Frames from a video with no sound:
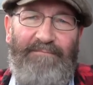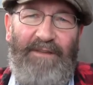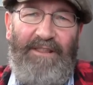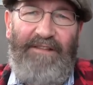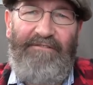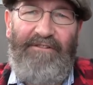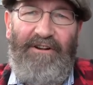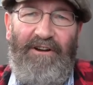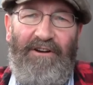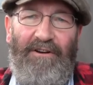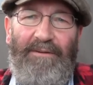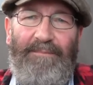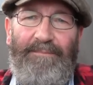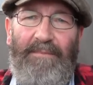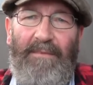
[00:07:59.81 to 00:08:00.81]
but there
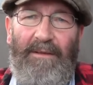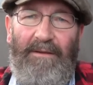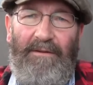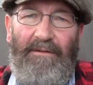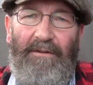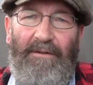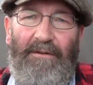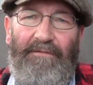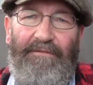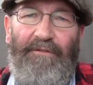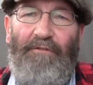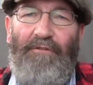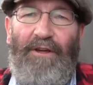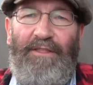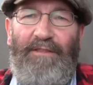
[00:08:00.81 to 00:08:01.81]
are
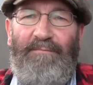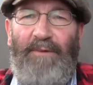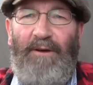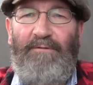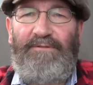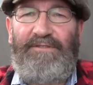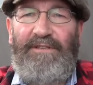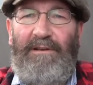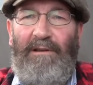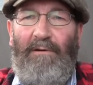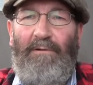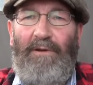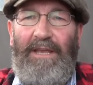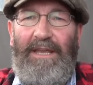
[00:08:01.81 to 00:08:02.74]
four other boats along